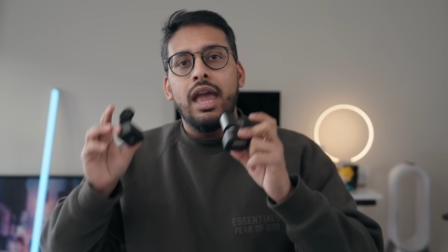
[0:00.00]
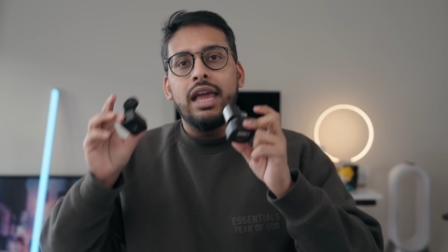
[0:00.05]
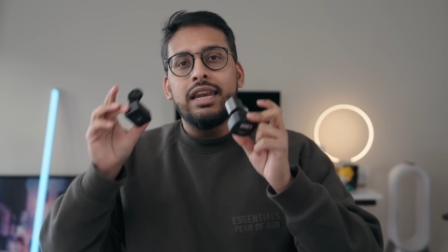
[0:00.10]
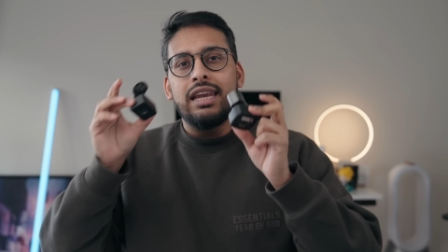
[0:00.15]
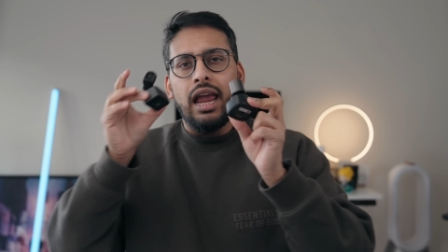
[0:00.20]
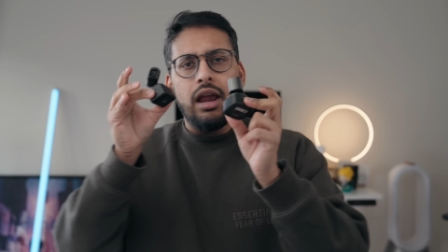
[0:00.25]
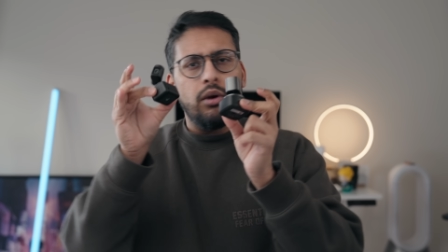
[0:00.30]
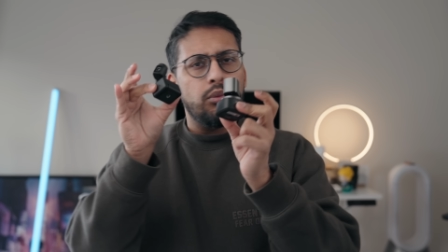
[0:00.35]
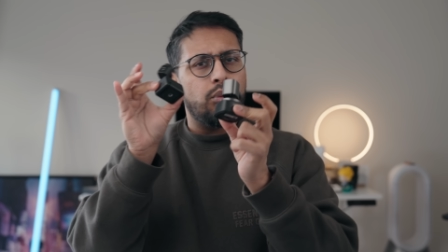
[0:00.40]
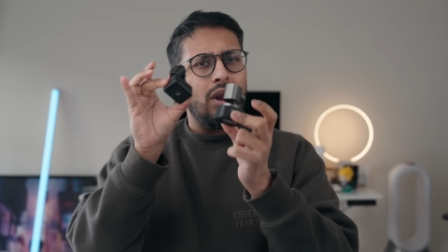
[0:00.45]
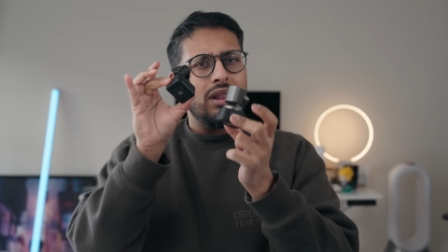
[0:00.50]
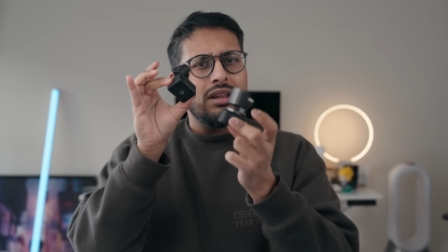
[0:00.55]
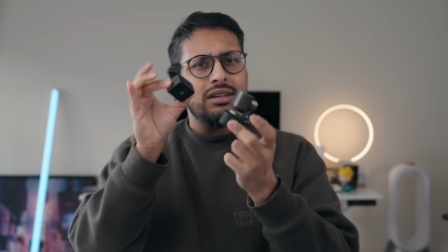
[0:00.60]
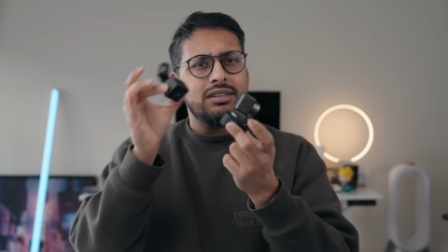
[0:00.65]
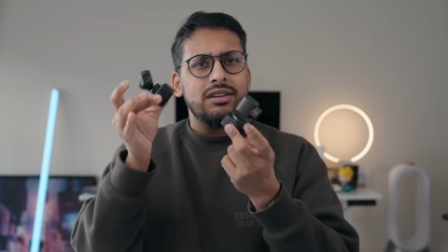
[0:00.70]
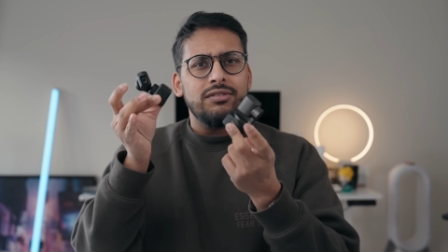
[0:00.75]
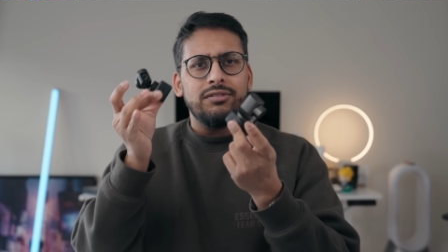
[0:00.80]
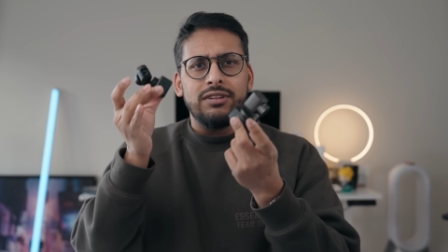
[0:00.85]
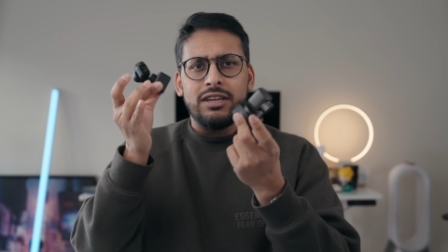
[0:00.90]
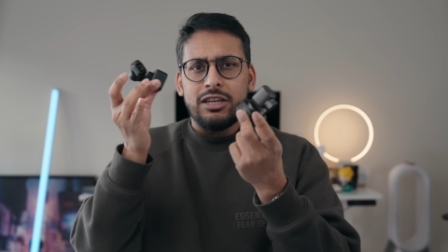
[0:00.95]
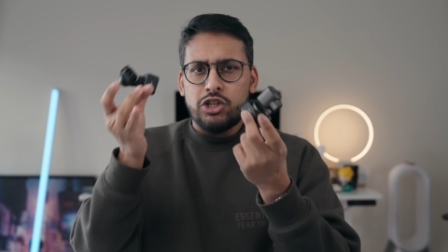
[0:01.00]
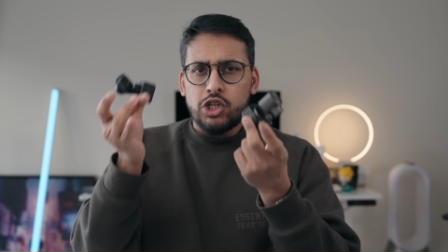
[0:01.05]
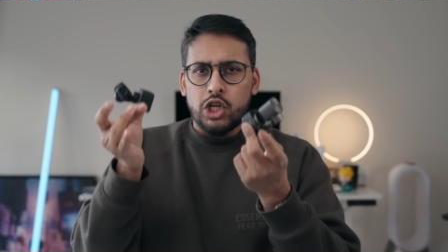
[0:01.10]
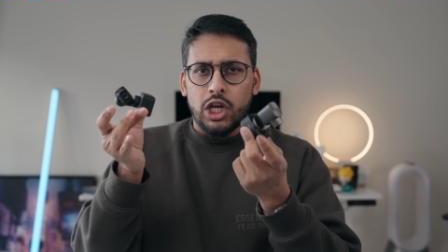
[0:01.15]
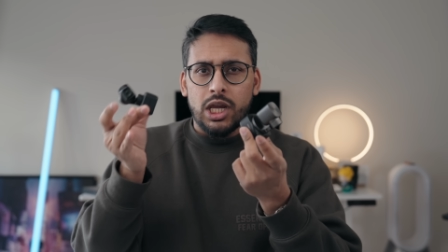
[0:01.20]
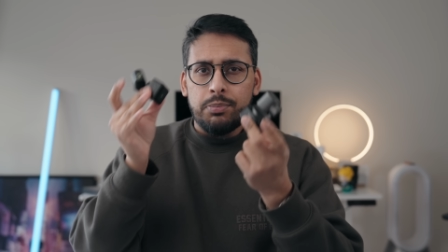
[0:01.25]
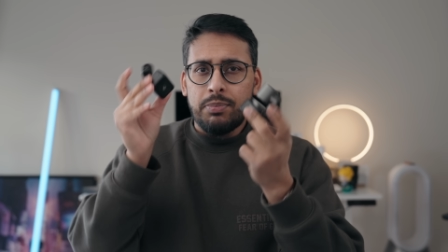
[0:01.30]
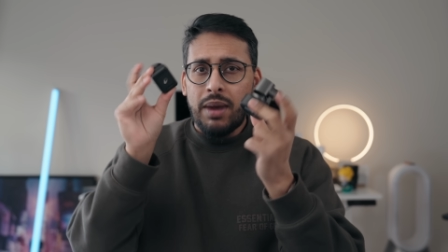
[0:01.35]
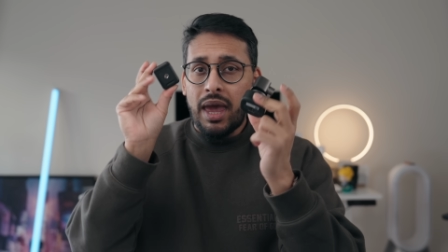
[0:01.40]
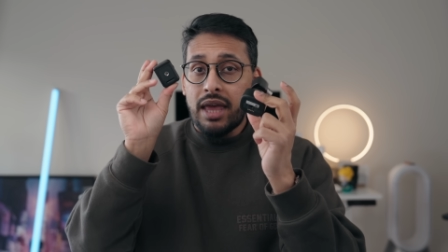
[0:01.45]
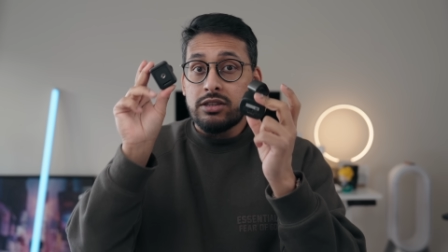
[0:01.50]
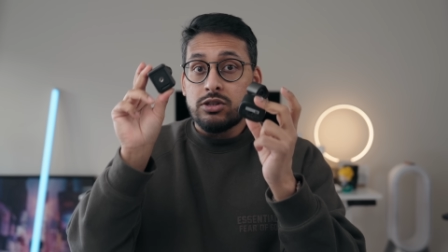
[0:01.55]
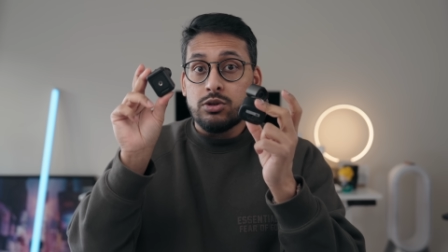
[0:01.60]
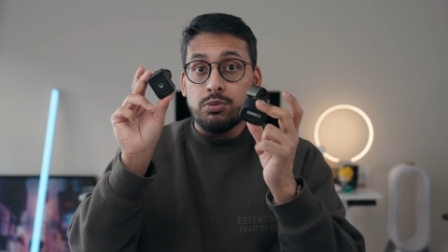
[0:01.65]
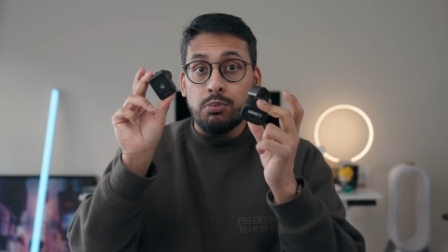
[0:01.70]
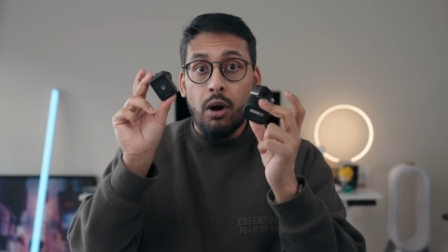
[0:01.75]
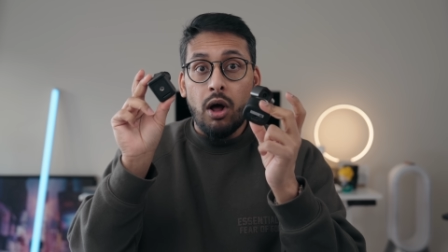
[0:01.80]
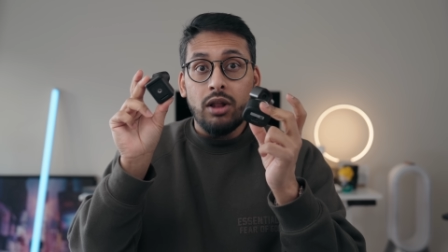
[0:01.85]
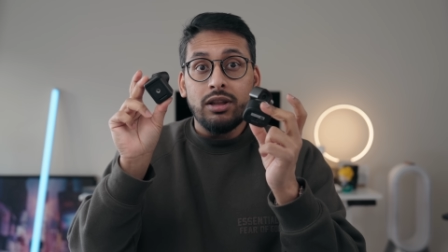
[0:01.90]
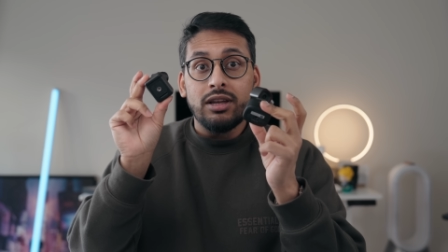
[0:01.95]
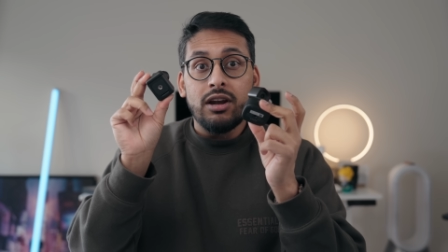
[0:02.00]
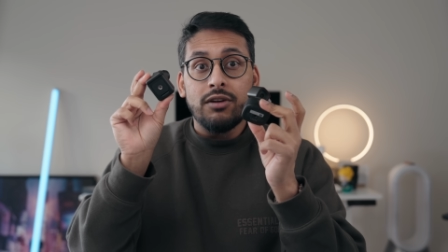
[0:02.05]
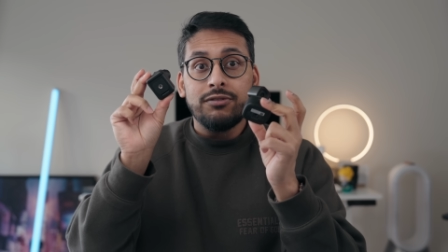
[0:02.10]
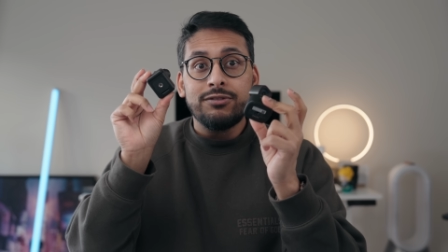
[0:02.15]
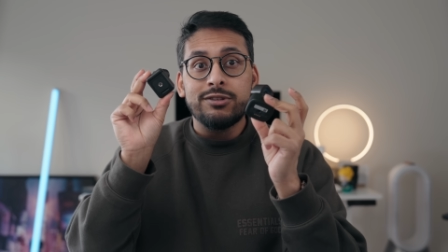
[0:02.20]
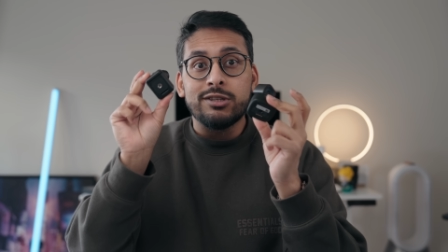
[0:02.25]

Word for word: in a relatively cheap and small enough